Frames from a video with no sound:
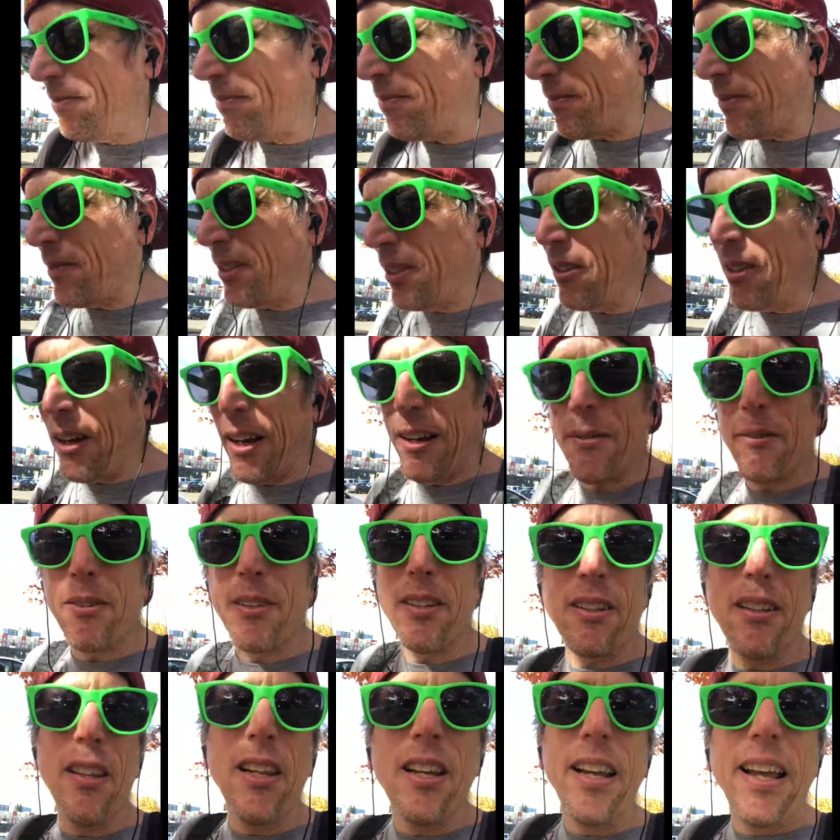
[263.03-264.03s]
You know,
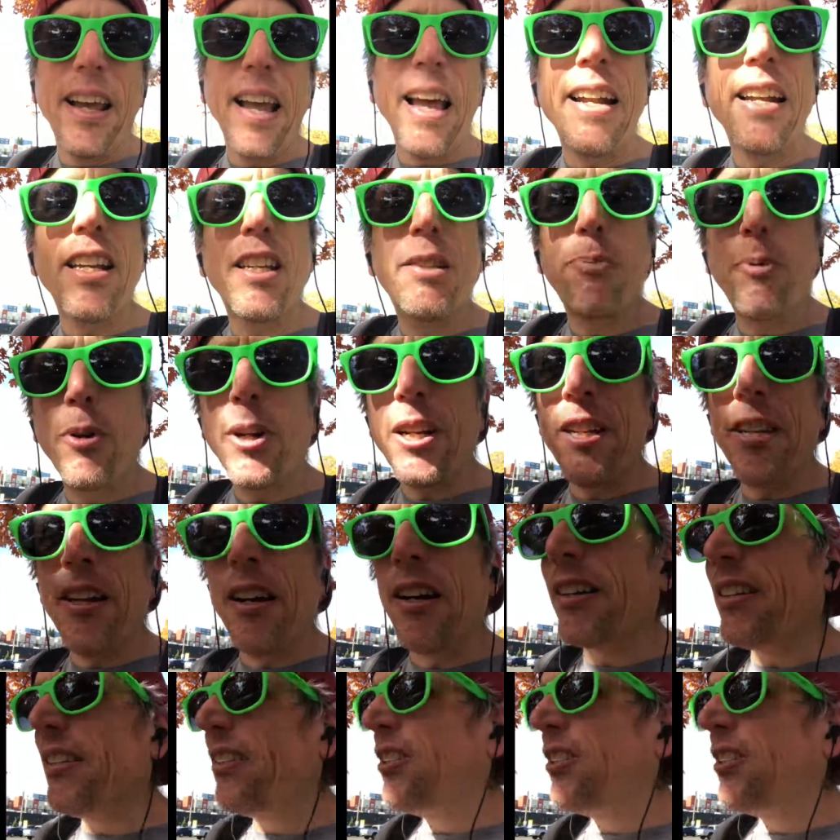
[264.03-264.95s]
Haney's pretty young.